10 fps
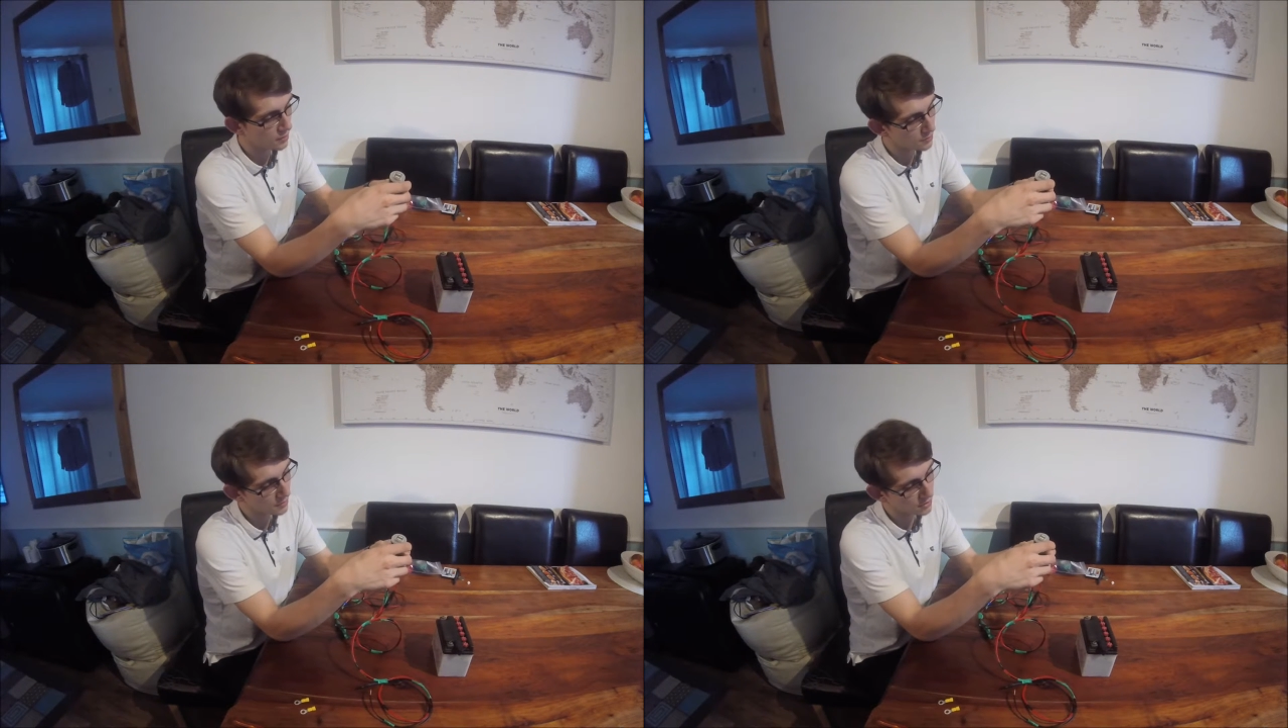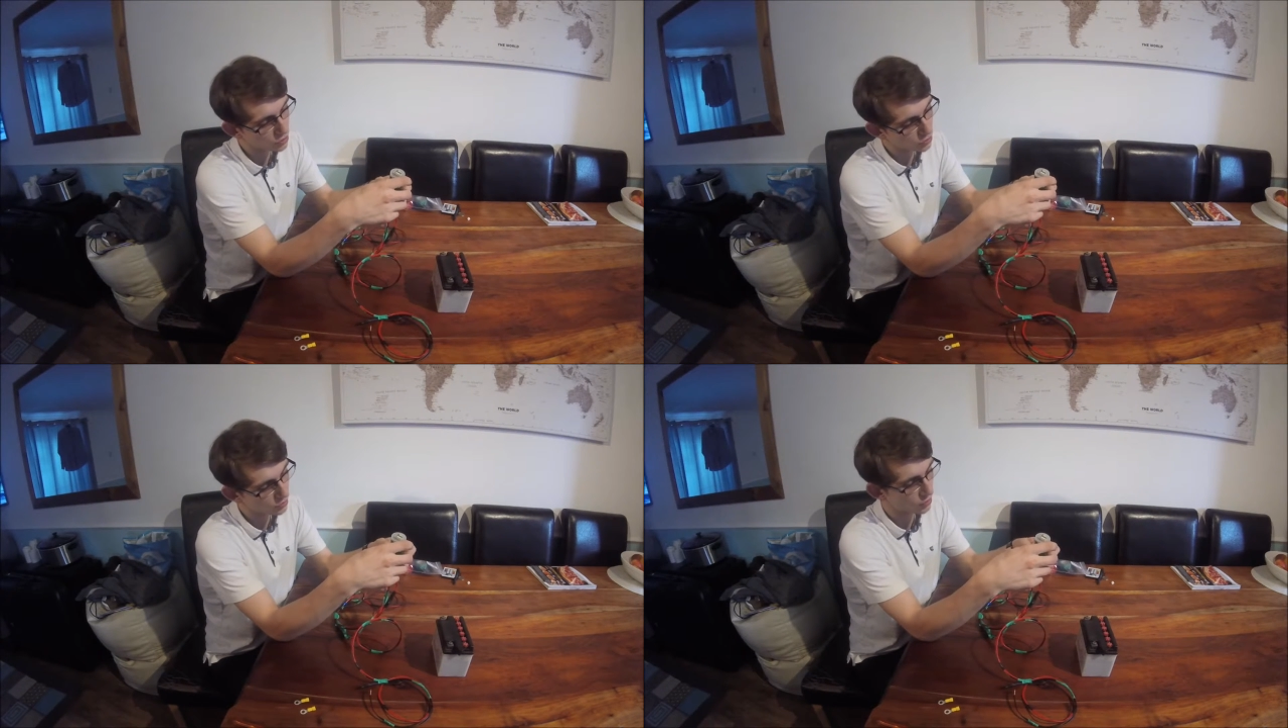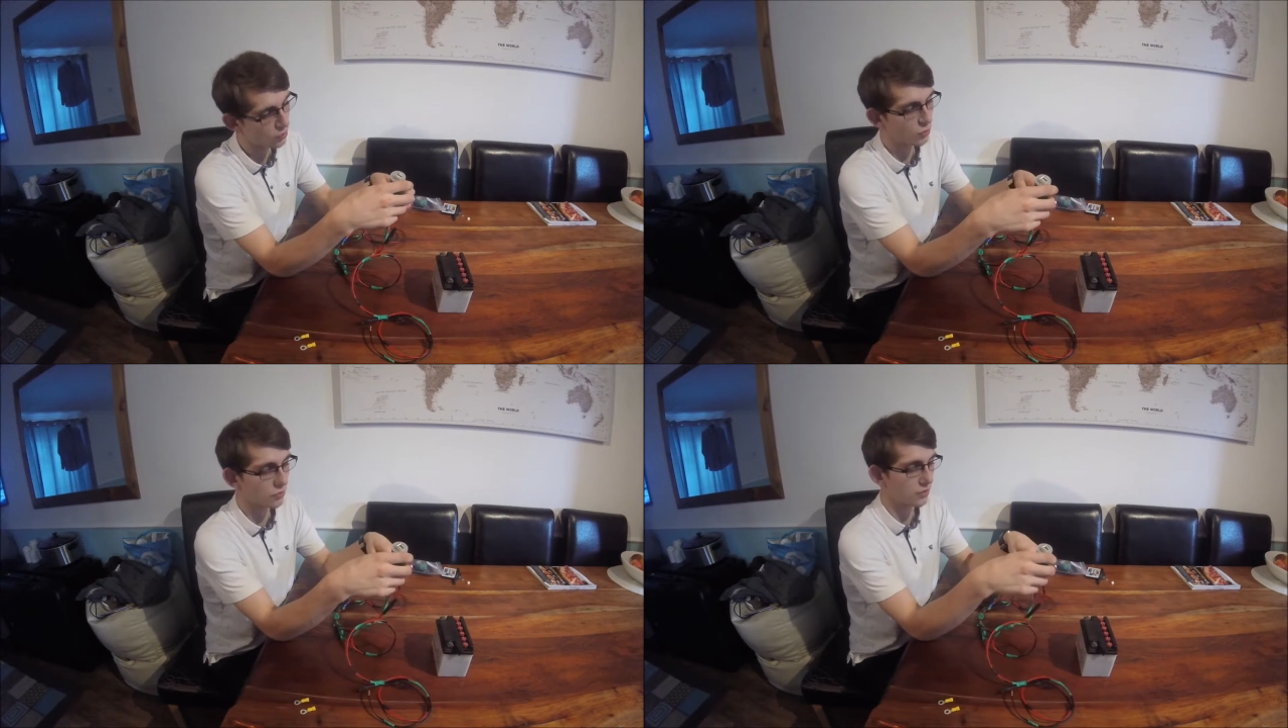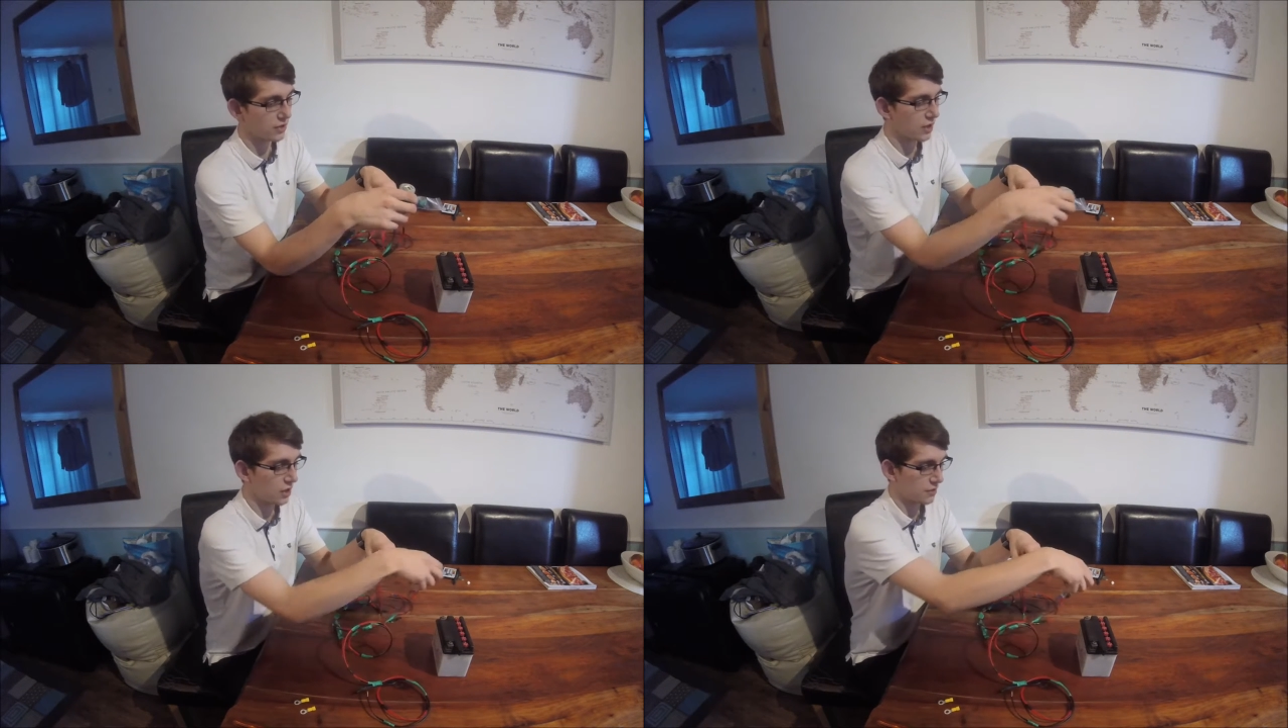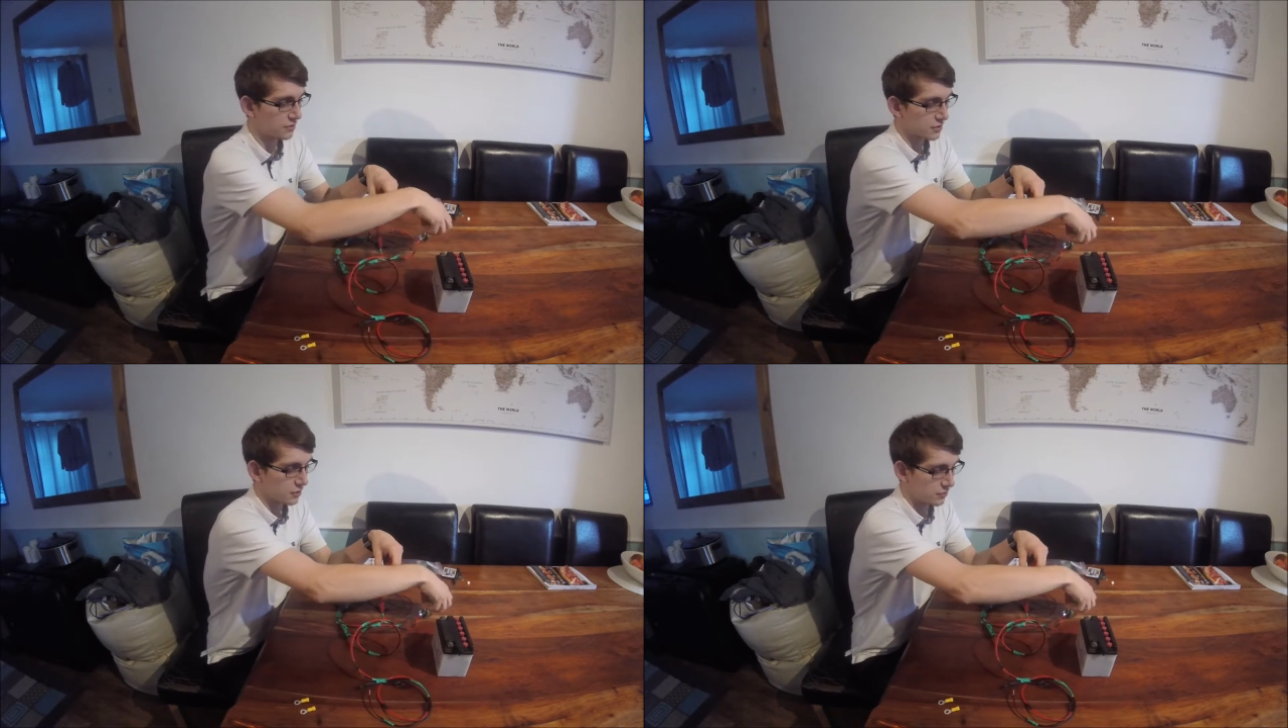I made sure that all of the earths go